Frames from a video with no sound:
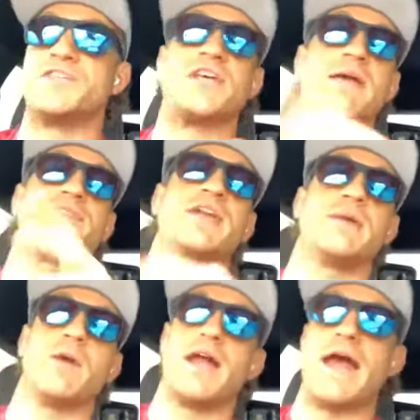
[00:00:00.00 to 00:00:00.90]
The same
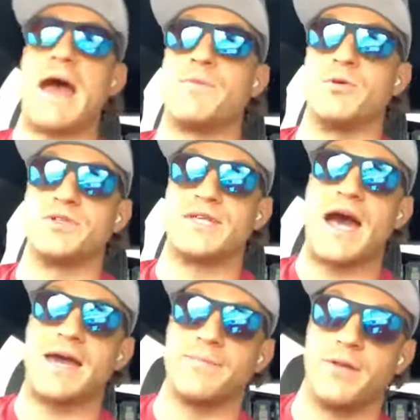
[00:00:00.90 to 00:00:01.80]
thing might happen with
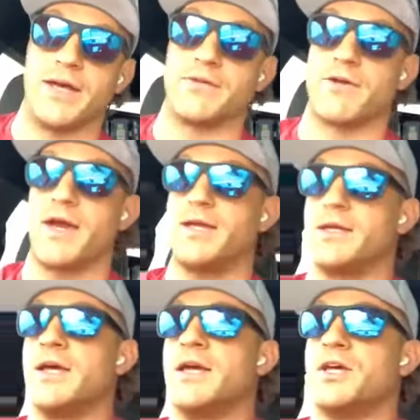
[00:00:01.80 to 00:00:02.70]
diet plan, right?
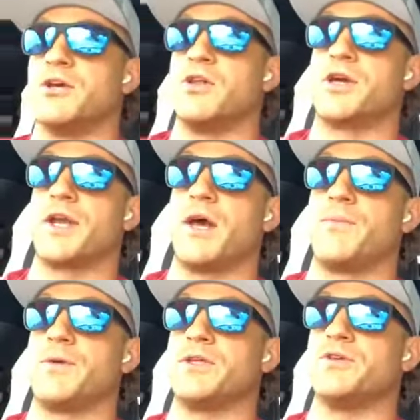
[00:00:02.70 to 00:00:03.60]
You're looking
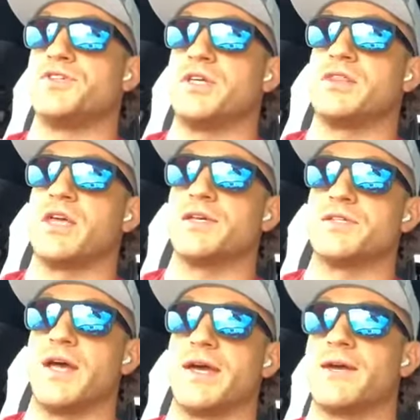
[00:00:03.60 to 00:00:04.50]
up and you see
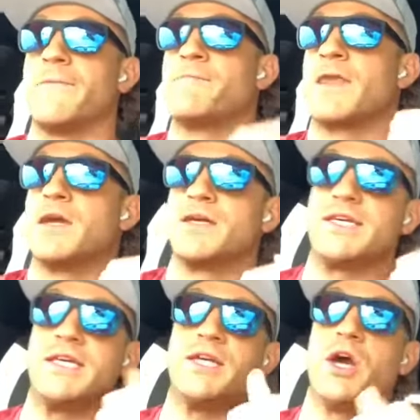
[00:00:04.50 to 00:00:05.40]
things like
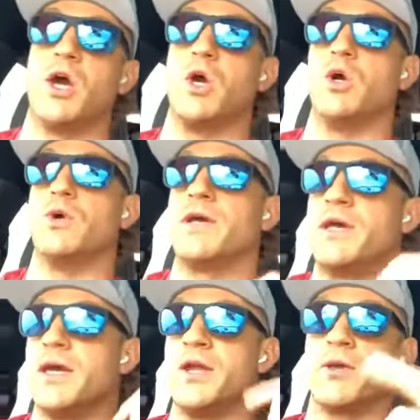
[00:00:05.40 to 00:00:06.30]

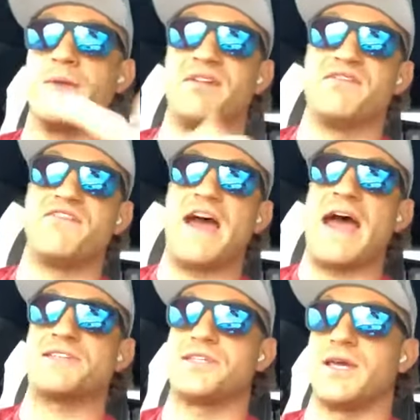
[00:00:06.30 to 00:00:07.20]
keto, intermittent
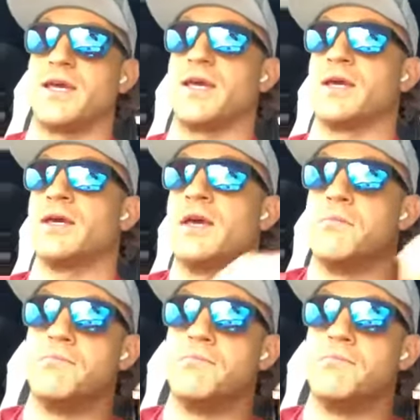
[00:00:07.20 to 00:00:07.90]
fasting,